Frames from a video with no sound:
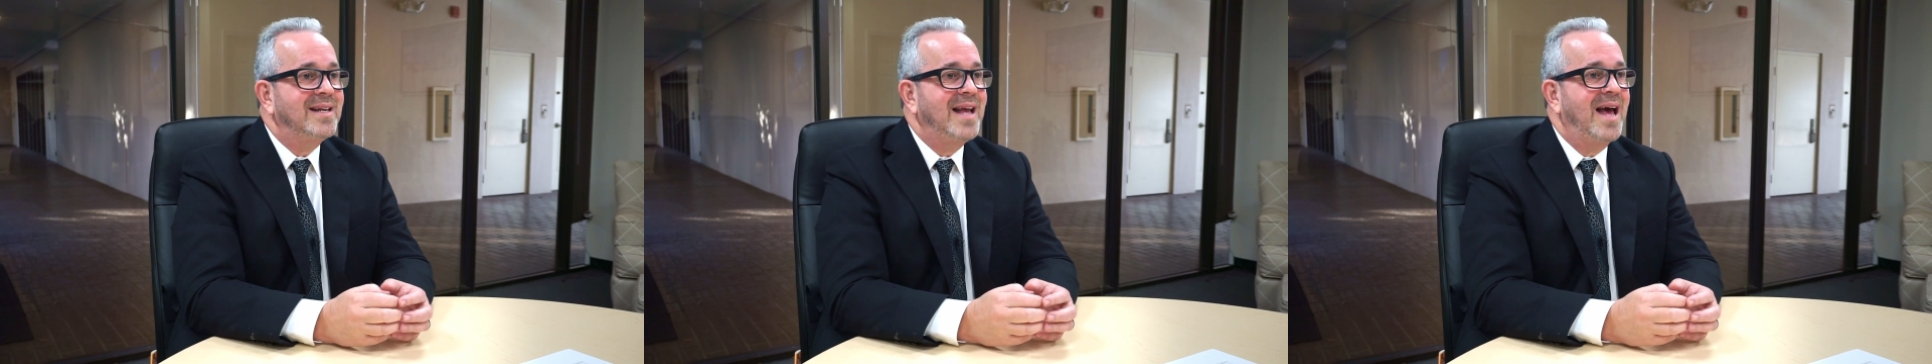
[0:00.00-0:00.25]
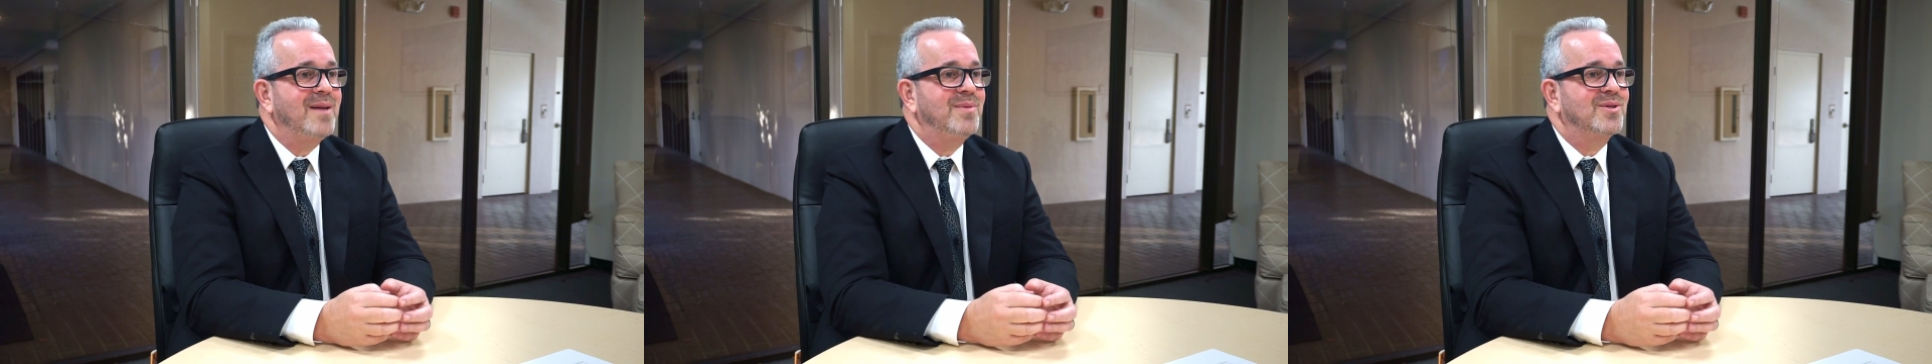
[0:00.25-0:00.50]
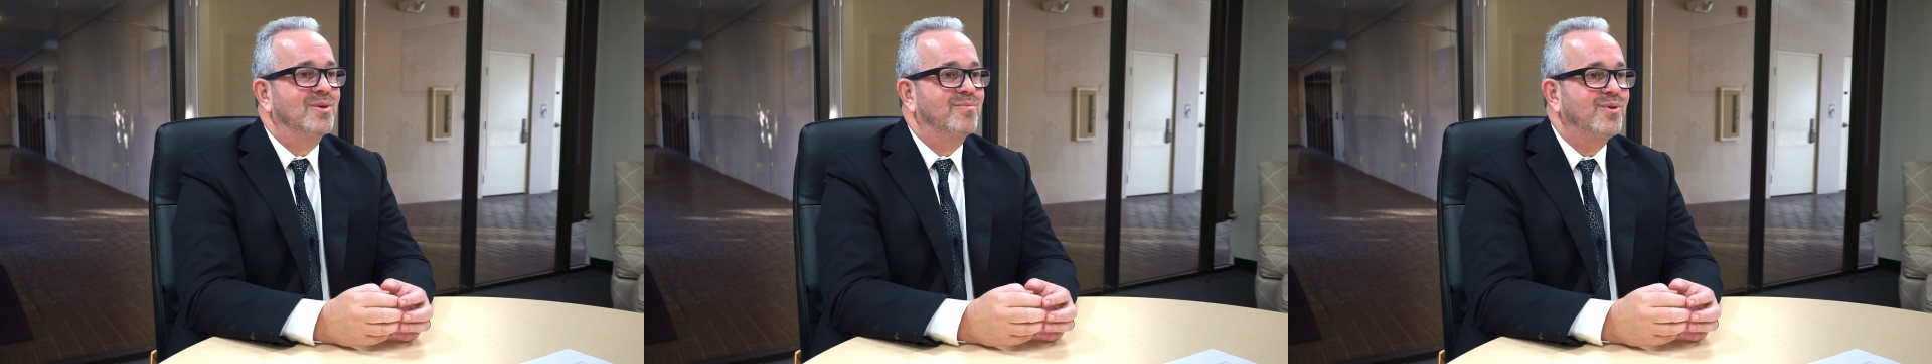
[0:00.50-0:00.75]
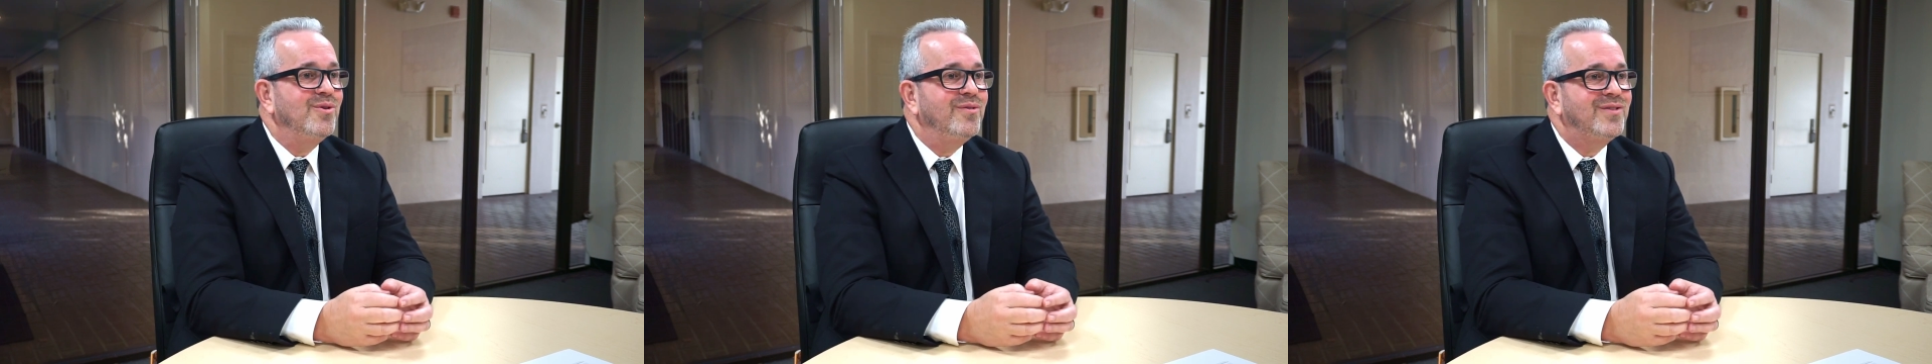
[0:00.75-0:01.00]
cannabis
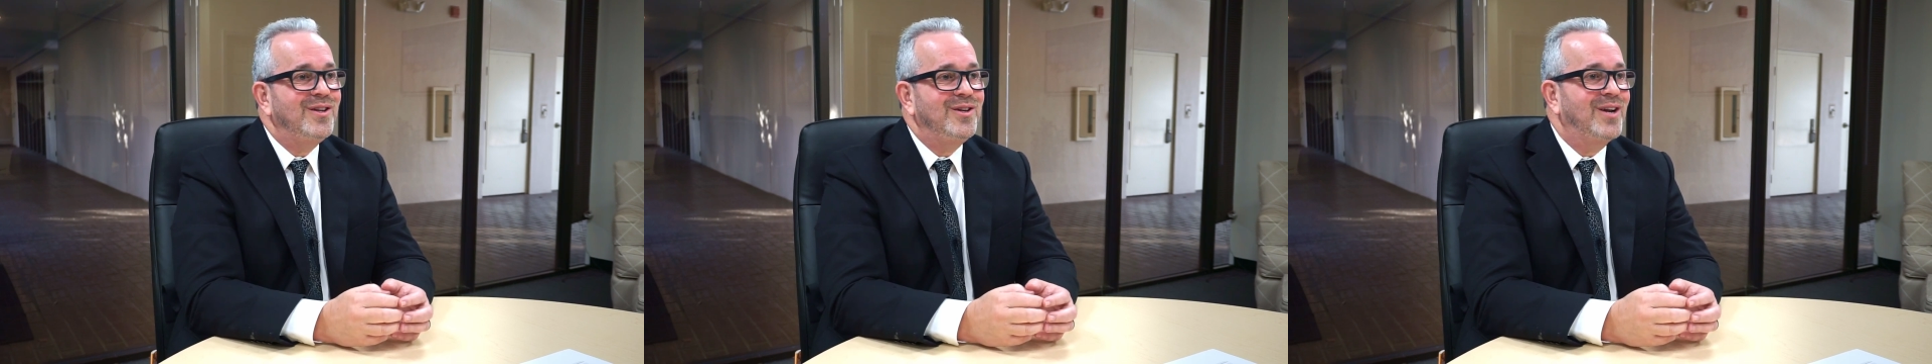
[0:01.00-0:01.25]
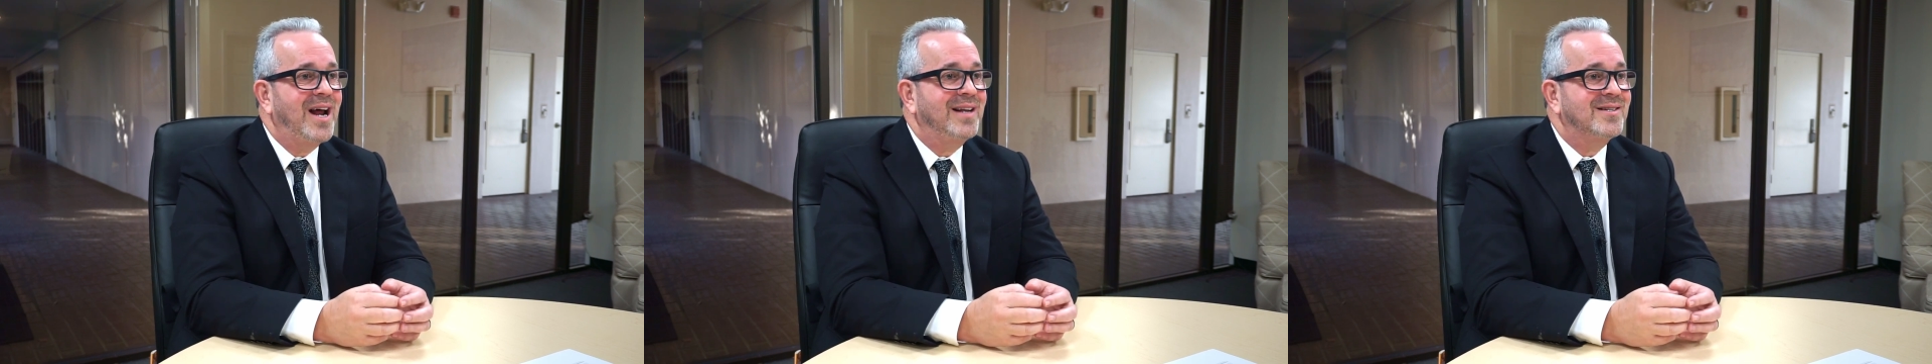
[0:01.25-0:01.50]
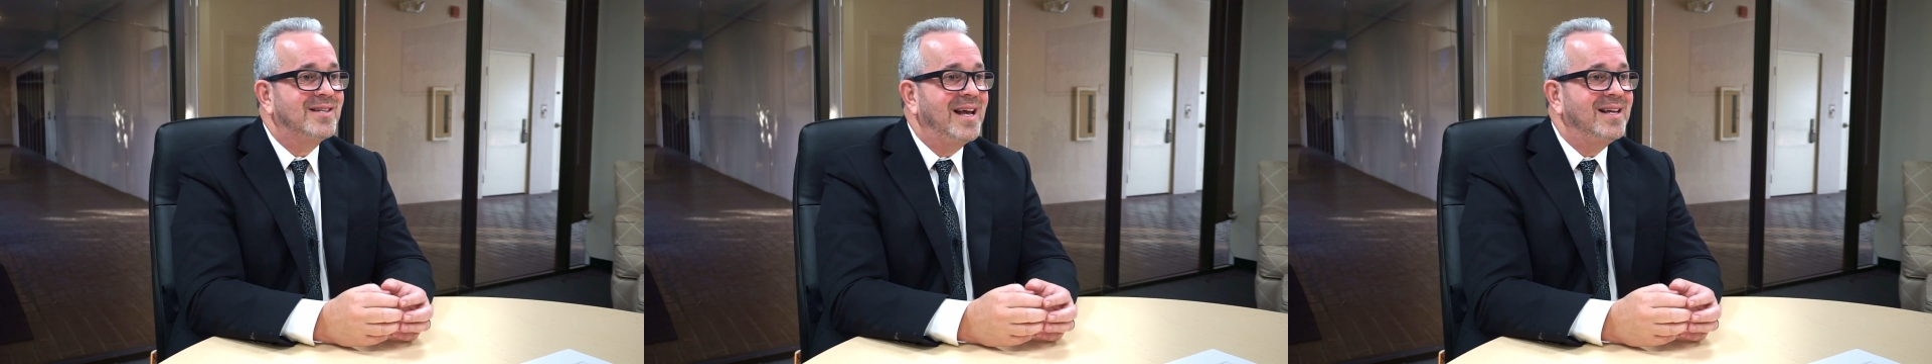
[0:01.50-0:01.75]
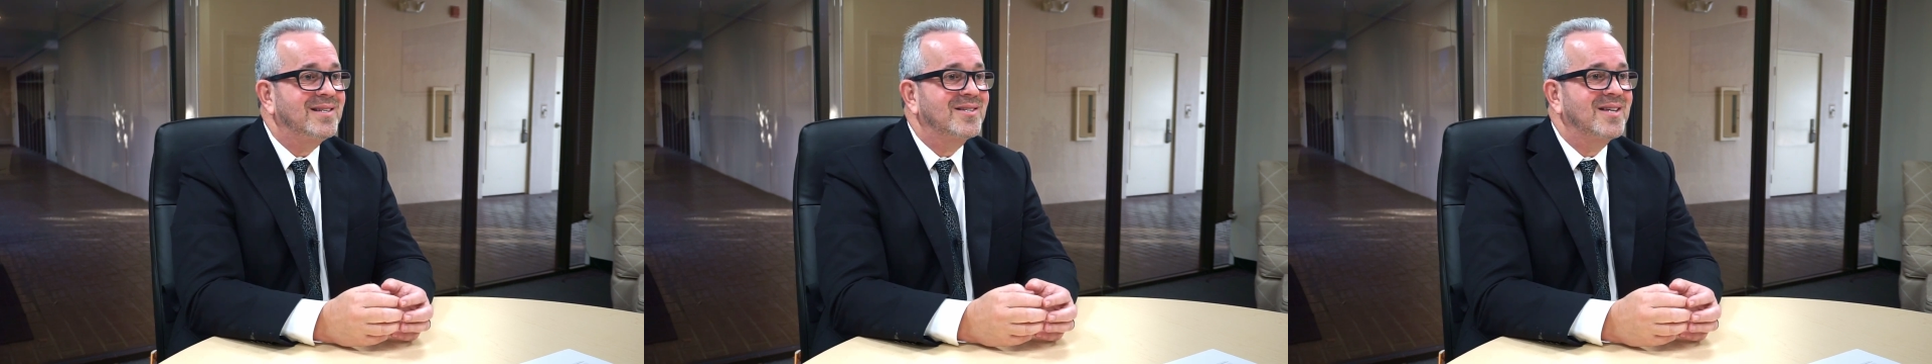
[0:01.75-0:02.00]
approved in the United
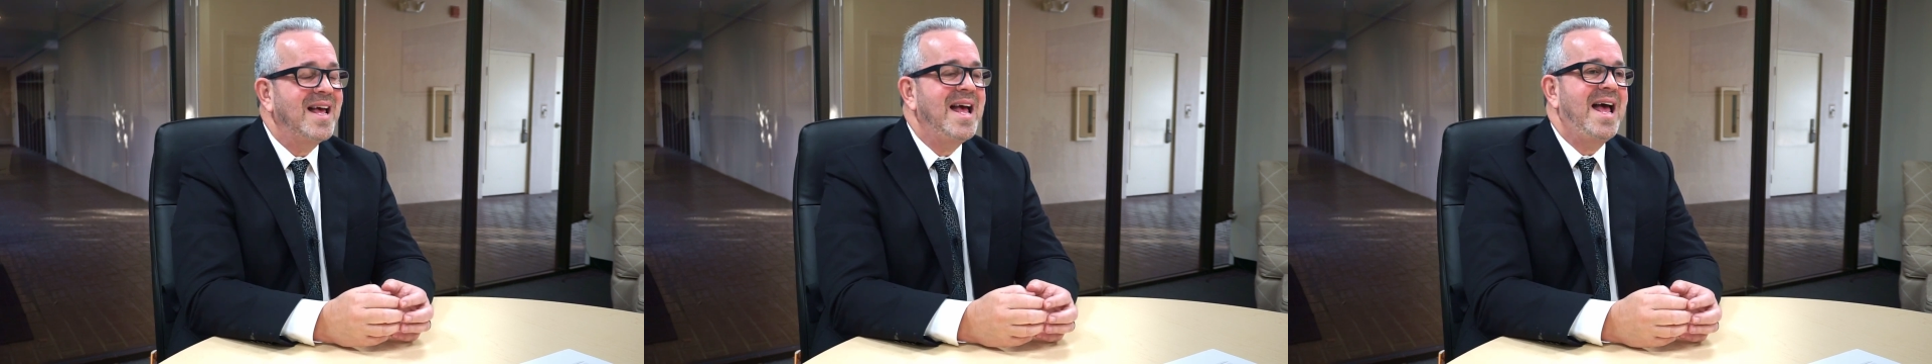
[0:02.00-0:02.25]
States,